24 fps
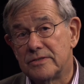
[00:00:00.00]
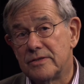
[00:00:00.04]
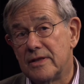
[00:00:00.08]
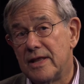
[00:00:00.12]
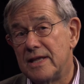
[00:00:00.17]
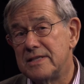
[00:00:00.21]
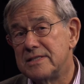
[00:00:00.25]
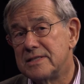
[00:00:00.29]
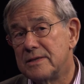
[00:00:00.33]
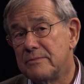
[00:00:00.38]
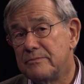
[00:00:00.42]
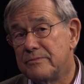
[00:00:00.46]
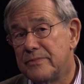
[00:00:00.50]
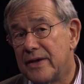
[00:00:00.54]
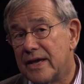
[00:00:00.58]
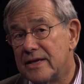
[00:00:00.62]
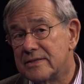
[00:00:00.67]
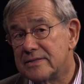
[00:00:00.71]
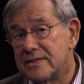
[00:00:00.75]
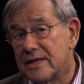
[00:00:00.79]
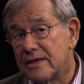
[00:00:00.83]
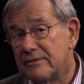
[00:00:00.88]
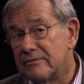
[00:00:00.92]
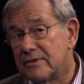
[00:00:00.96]
So that's the
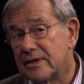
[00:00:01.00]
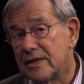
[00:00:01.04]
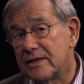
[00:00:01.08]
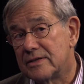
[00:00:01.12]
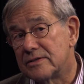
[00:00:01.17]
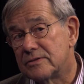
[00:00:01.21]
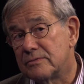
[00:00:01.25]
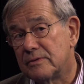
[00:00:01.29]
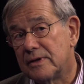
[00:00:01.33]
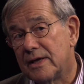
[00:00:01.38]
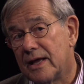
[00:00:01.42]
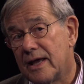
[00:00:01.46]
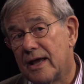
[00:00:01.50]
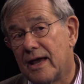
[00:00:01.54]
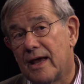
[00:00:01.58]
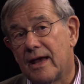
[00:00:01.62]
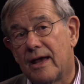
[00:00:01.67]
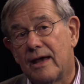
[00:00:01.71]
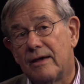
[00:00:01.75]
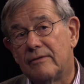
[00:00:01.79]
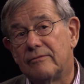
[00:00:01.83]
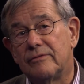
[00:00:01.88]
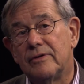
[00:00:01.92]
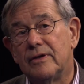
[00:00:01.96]
best evidence we
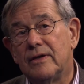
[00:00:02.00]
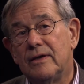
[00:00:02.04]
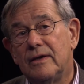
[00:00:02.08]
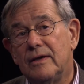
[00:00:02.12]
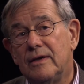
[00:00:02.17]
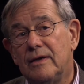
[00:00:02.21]
have